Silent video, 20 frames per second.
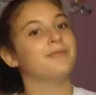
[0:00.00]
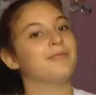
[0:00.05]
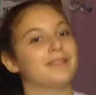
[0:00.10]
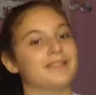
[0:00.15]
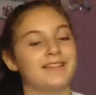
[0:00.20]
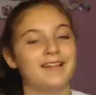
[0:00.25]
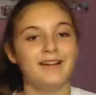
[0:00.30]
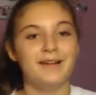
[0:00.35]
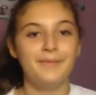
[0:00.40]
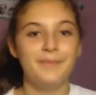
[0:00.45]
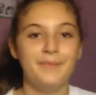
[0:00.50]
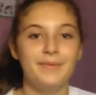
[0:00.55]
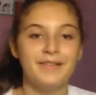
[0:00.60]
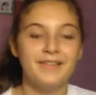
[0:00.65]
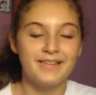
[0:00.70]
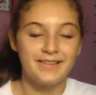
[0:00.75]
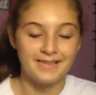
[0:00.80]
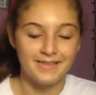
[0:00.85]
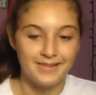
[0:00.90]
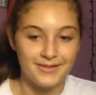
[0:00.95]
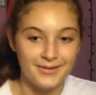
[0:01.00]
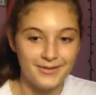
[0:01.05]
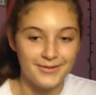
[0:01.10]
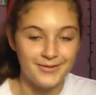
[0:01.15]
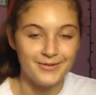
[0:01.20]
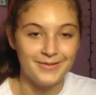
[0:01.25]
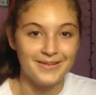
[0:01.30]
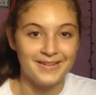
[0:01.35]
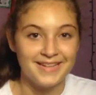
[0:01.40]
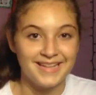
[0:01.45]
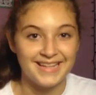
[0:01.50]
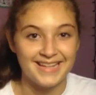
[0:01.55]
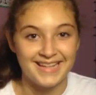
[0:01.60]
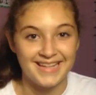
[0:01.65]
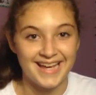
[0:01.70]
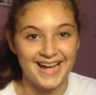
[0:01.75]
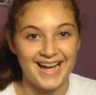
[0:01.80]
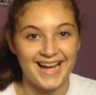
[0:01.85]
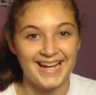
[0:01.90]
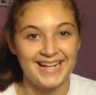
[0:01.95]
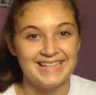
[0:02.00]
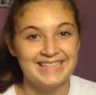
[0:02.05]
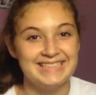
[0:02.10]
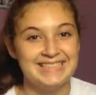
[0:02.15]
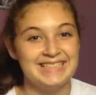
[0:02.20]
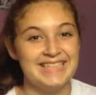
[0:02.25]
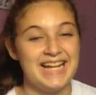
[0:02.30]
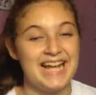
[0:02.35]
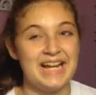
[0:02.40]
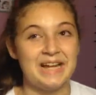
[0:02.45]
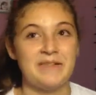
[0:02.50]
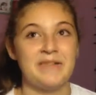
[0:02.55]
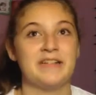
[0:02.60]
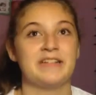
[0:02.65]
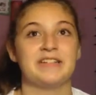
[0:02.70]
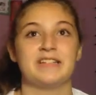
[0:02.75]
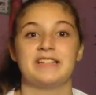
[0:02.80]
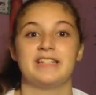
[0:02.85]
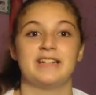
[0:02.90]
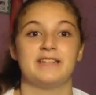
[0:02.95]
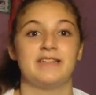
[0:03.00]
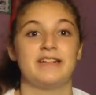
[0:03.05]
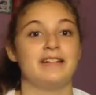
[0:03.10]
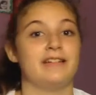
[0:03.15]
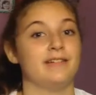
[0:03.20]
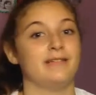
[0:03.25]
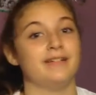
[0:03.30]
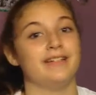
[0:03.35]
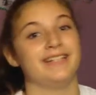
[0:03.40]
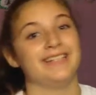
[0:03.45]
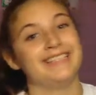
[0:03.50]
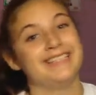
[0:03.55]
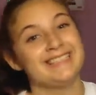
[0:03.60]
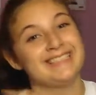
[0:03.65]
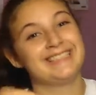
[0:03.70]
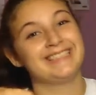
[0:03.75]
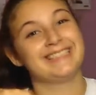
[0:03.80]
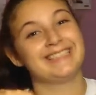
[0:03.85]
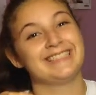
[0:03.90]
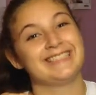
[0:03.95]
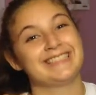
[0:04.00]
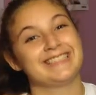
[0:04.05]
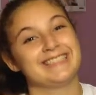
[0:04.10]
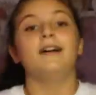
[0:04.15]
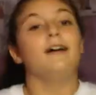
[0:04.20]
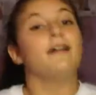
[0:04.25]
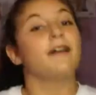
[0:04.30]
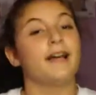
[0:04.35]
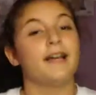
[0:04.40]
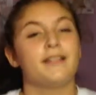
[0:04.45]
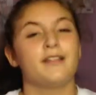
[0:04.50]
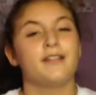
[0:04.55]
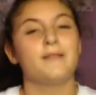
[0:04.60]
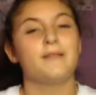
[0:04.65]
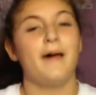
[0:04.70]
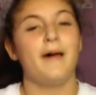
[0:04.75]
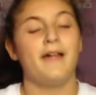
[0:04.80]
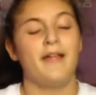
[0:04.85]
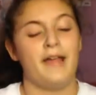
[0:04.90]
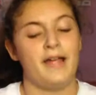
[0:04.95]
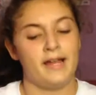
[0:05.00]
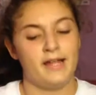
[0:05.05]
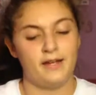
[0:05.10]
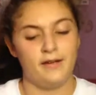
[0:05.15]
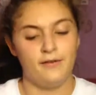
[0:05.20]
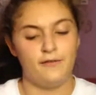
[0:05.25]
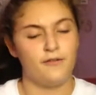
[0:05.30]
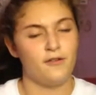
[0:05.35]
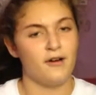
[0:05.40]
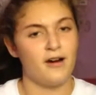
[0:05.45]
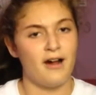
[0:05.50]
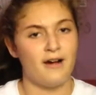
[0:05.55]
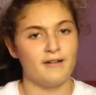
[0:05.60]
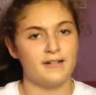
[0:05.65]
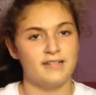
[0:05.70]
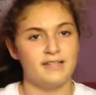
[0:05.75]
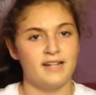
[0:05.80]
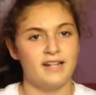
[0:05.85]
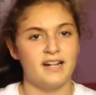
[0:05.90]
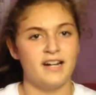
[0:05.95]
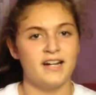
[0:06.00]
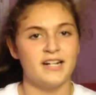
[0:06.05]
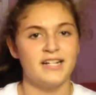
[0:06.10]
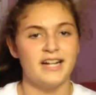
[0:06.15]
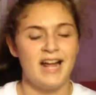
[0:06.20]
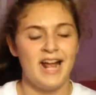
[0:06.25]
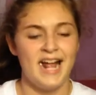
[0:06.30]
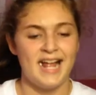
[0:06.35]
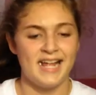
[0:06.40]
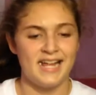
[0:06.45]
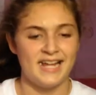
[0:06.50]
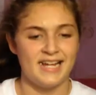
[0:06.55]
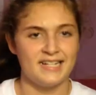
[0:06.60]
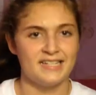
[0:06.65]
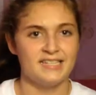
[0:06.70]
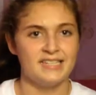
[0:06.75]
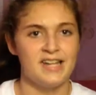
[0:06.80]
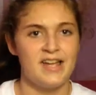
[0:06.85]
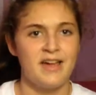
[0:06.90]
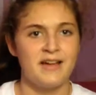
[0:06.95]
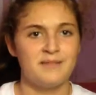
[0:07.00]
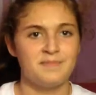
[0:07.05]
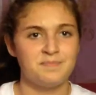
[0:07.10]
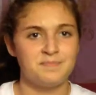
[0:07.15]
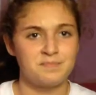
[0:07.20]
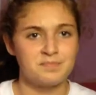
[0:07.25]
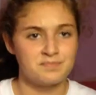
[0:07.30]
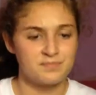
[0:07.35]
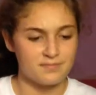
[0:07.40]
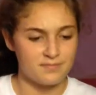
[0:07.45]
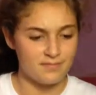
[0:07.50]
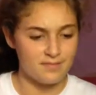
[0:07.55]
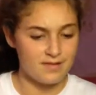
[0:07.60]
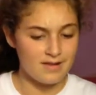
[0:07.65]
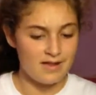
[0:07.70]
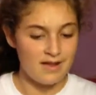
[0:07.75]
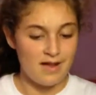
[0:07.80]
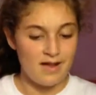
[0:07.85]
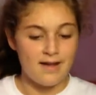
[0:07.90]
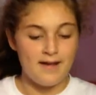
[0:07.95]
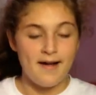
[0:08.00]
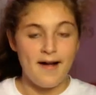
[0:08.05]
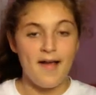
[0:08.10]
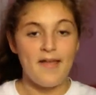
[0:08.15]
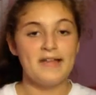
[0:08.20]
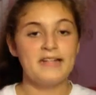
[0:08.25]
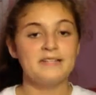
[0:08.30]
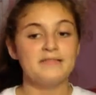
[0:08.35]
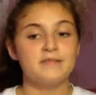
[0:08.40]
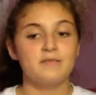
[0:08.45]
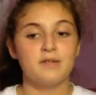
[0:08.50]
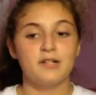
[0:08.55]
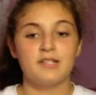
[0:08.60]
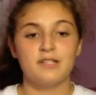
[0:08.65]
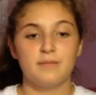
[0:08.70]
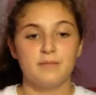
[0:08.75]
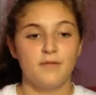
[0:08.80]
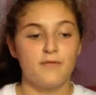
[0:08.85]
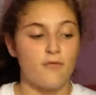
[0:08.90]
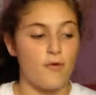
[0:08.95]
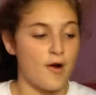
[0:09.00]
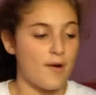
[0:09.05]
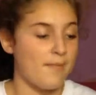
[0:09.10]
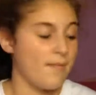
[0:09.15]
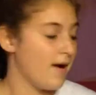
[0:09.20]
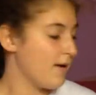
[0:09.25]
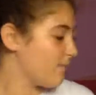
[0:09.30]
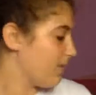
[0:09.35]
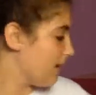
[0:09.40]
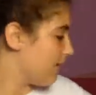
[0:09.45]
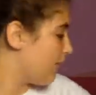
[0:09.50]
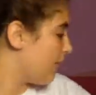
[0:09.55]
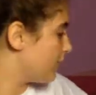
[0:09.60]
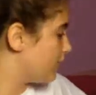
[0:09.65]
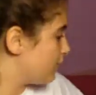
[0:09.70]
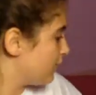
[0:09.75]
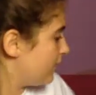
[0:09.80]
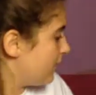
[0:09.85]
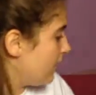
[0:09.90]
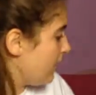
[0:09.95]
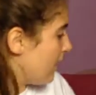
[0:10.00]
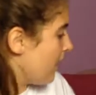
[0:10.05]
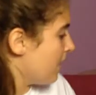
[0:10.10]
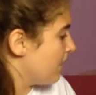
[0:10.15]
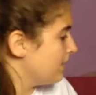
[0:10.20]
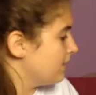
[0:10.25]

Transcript: what's up? So, yeah. Anyway, let's just get right into it. Okay, so it's about, like, 4 hours later, and I look even worse than before, but my laundry